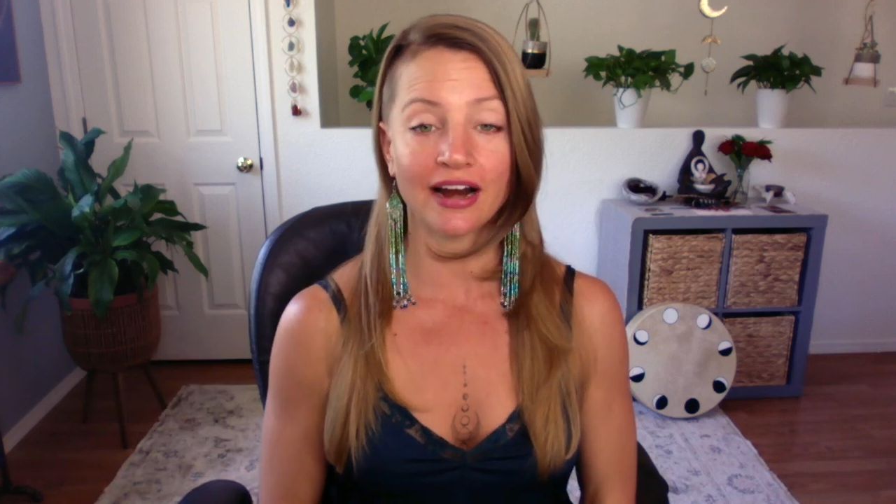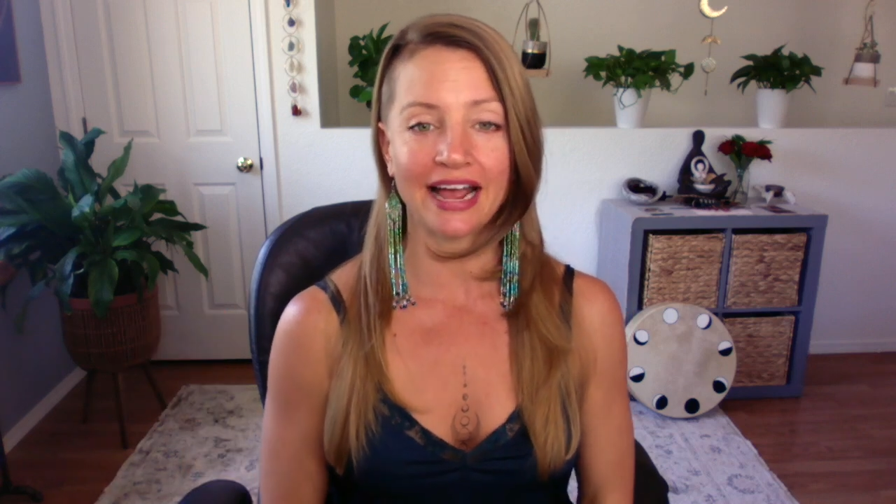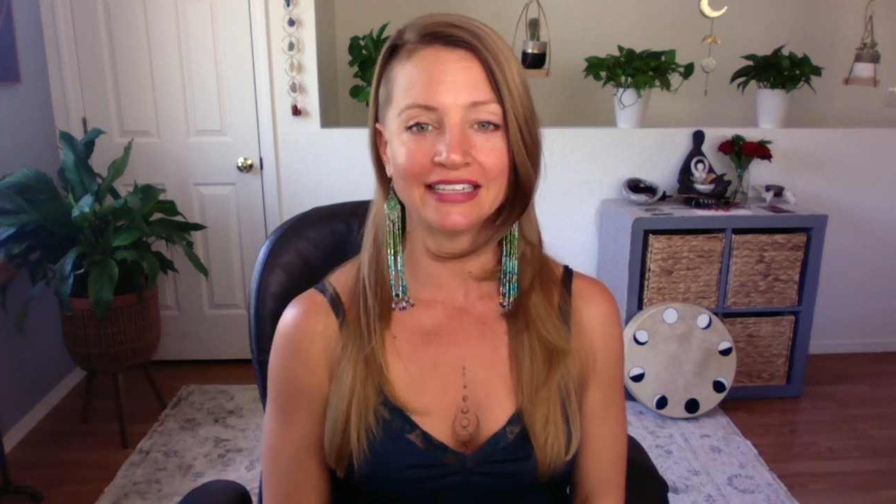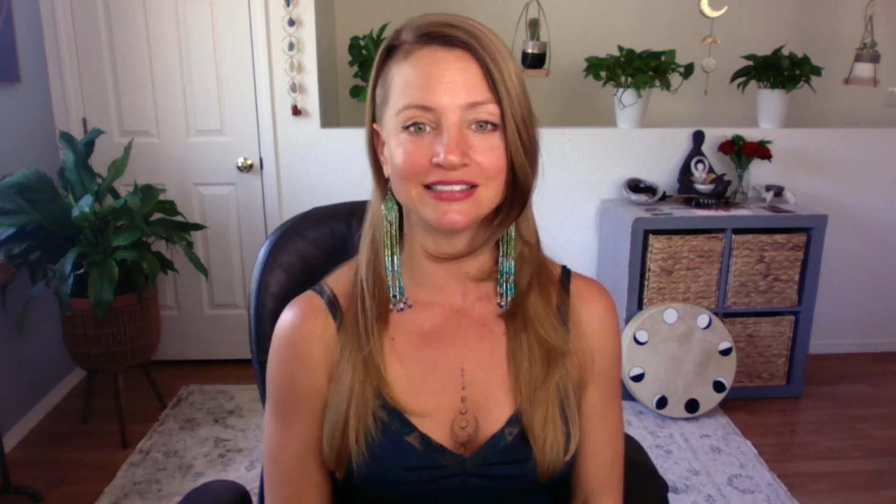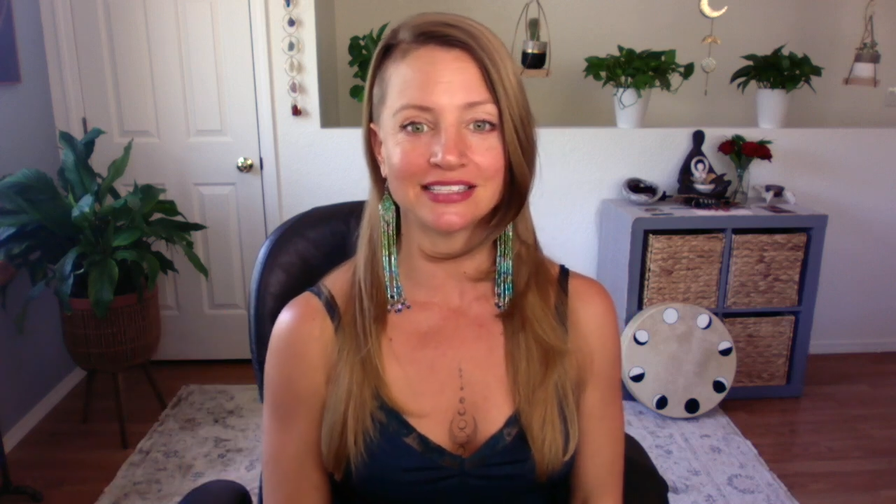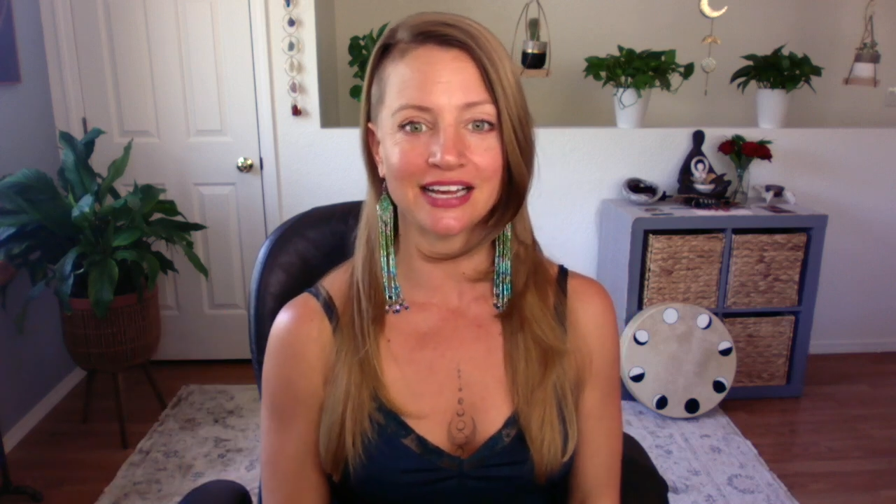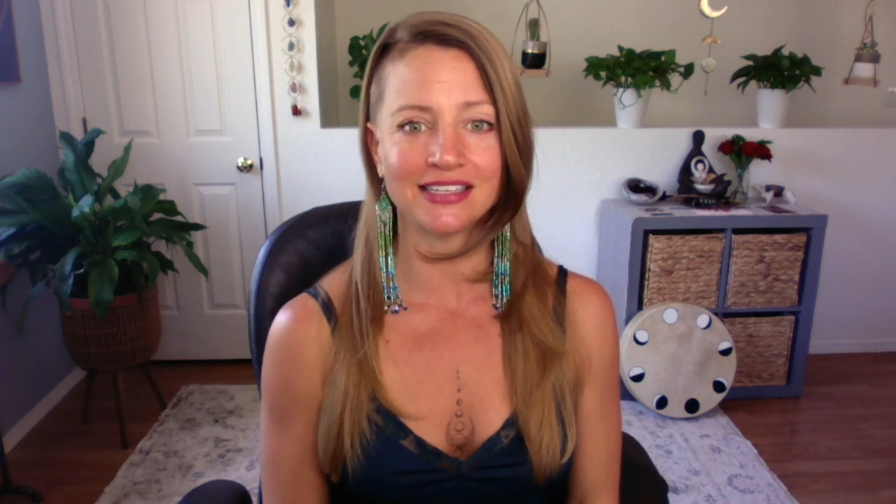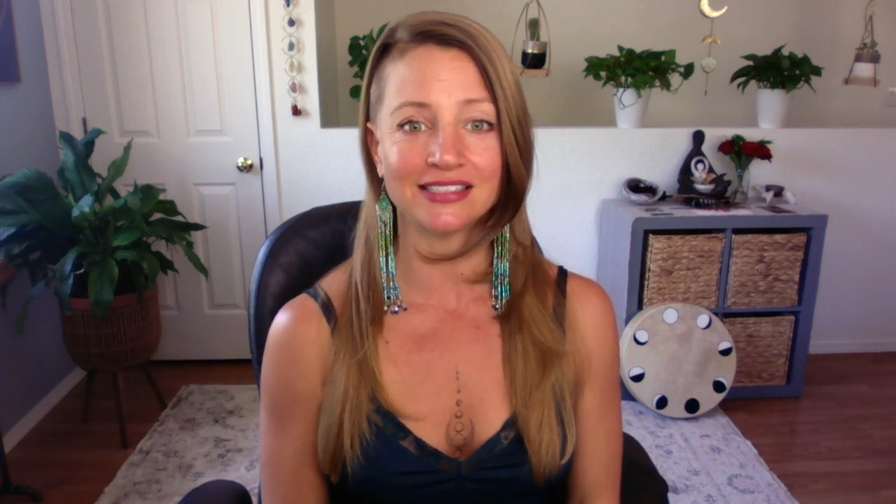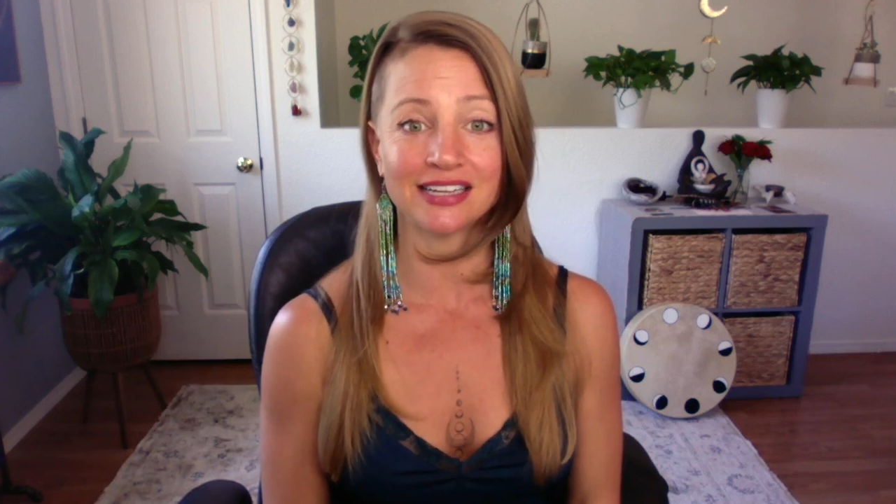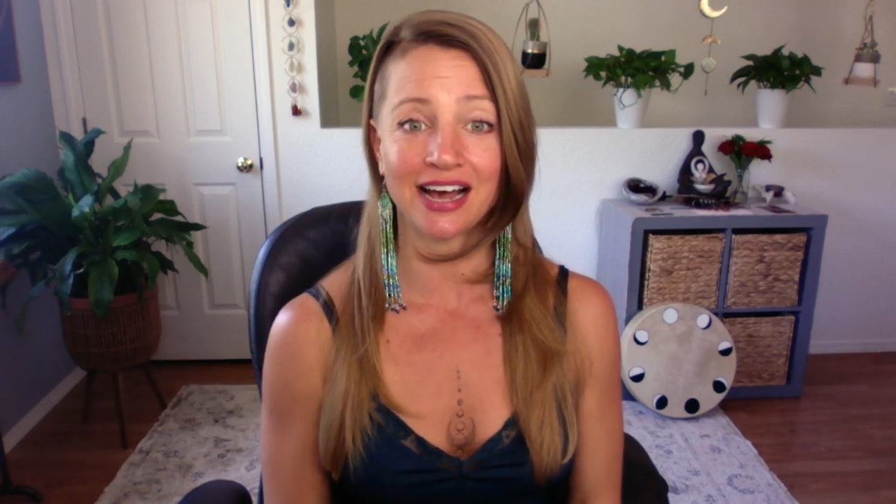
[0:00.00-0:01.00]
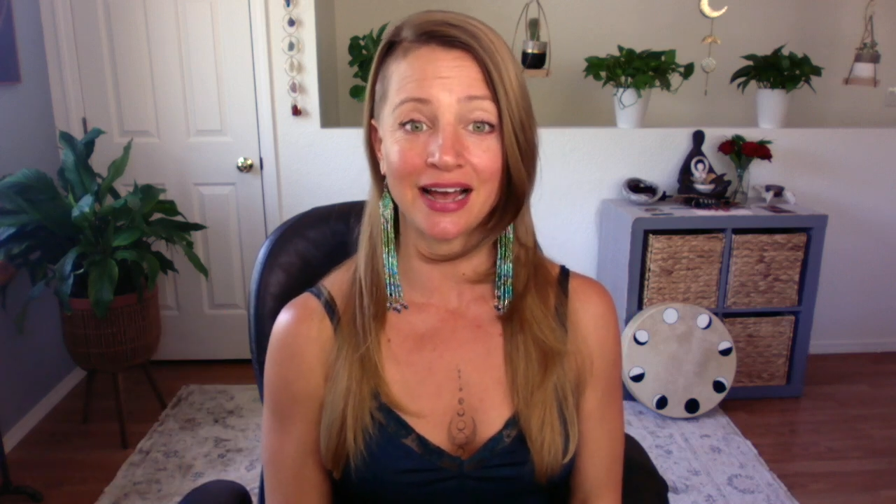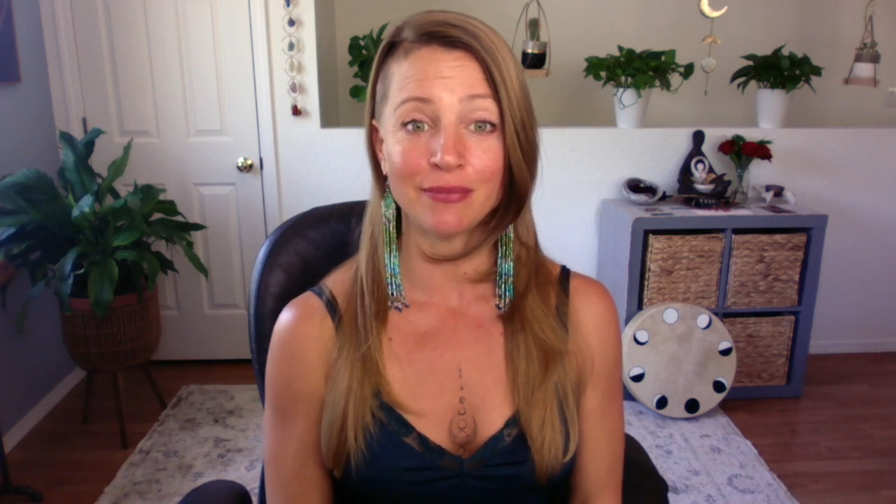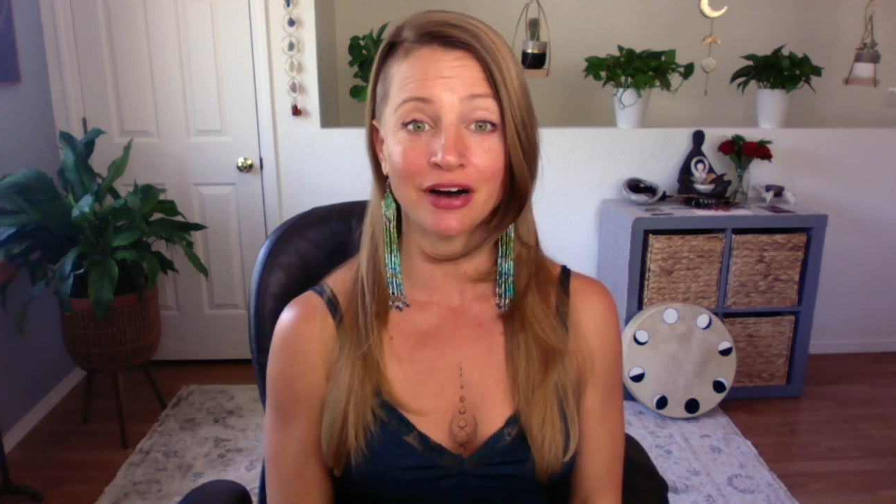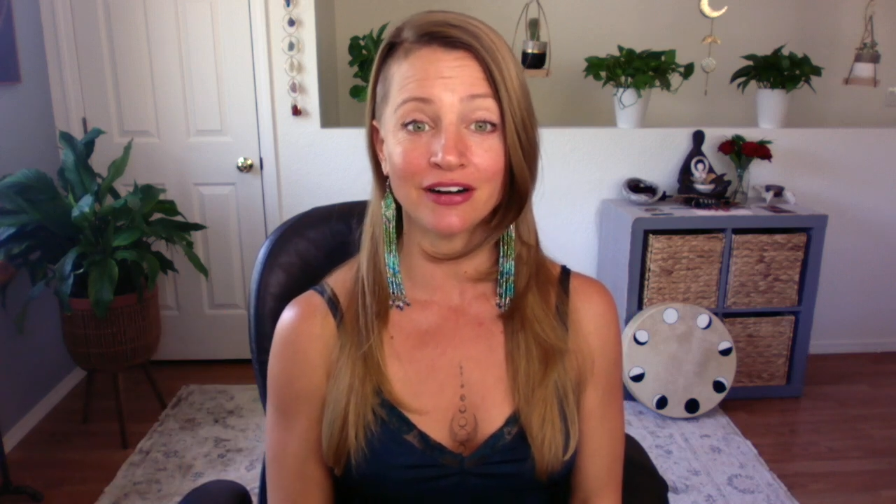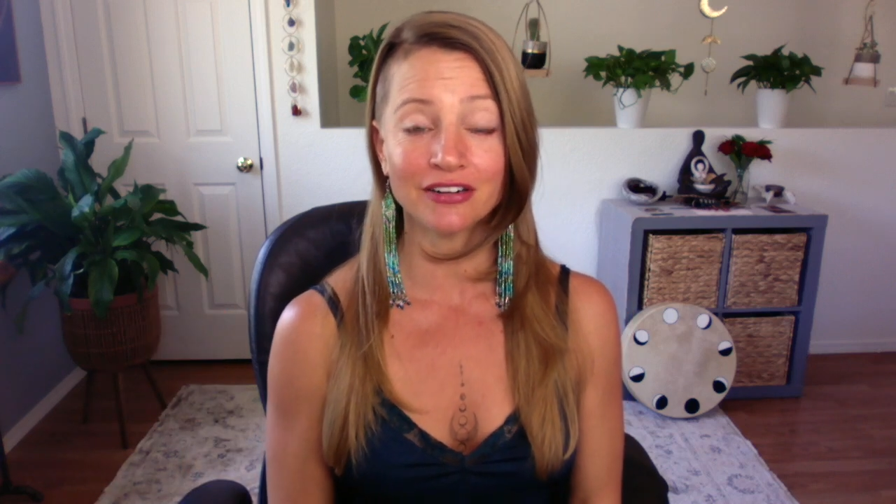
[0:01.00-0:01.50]
and says, I'm
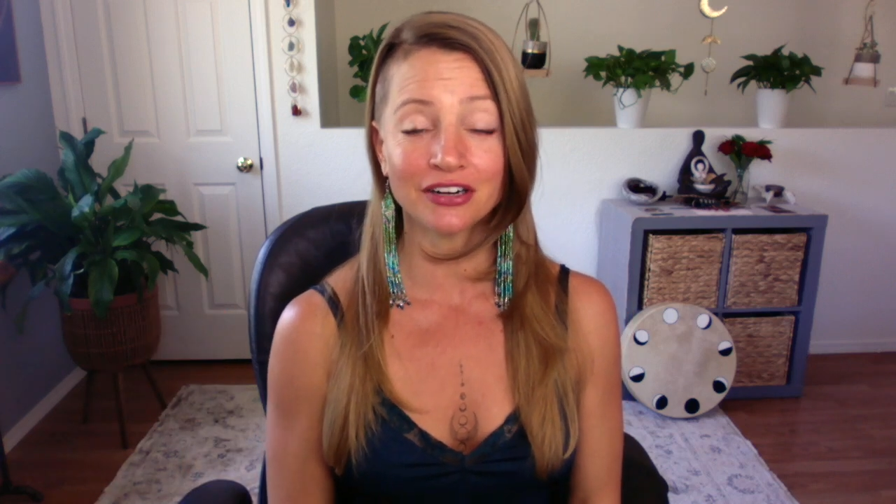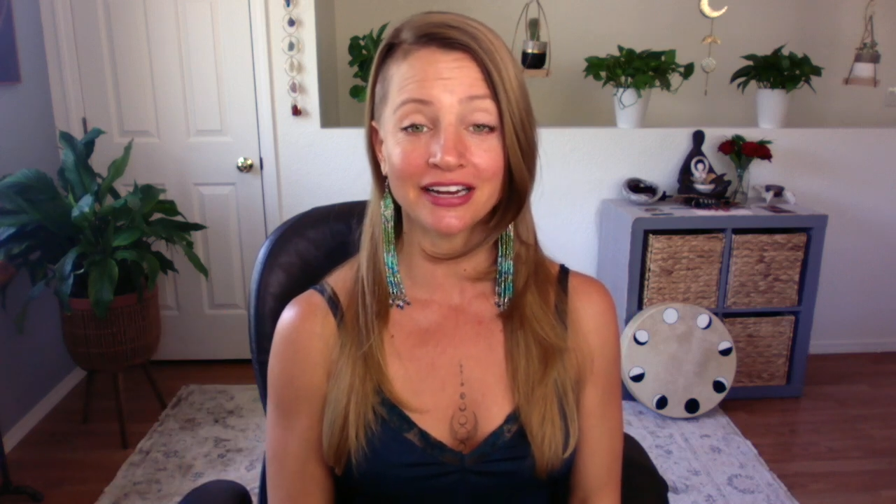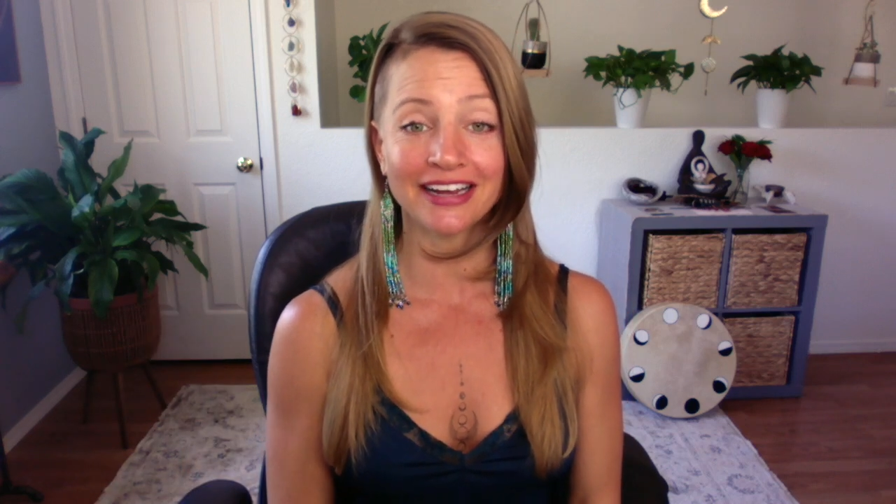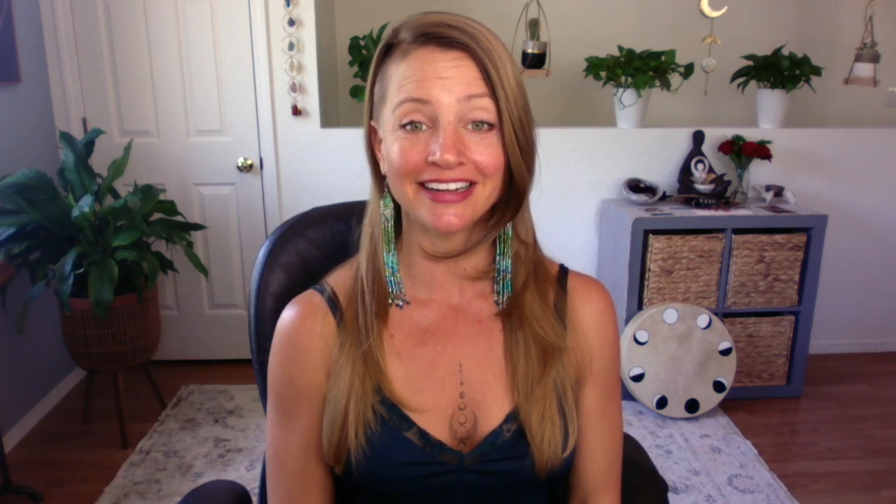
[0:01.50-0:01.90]
hungry.